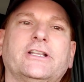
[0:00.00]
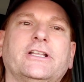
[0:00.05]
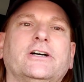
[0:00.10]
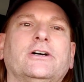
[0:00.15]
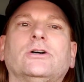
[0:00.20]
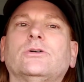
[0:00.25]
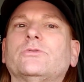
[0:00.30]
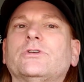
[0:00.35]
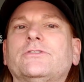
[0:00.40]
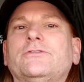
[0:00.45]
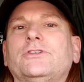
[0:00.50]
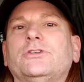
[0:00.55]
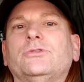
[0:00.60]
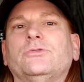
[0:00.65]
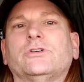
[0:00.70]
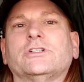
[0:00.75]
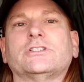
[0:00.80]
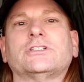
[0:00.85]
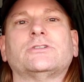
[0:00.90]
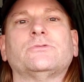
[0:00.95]
They'll
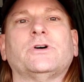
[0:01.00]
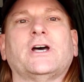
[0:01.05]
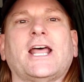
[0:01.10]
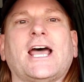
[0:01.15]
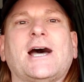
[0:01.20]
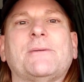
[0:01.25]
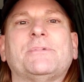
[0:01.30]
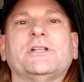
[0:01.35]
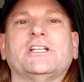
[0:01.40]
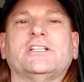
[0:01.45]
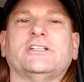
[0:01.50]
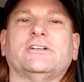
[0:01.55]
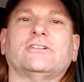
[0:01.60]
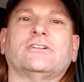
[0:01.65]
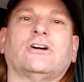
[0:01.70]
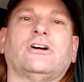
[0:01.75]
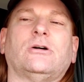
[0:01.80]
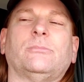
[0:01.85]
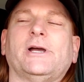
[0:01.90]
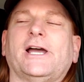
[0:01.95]
review what happened, and they'll
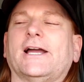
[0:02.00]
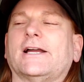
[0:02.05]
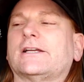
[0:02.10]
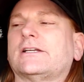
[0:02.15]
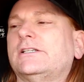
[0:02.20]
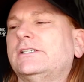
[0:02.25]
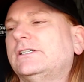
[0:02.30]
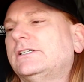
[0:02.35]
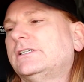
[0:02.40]
call back.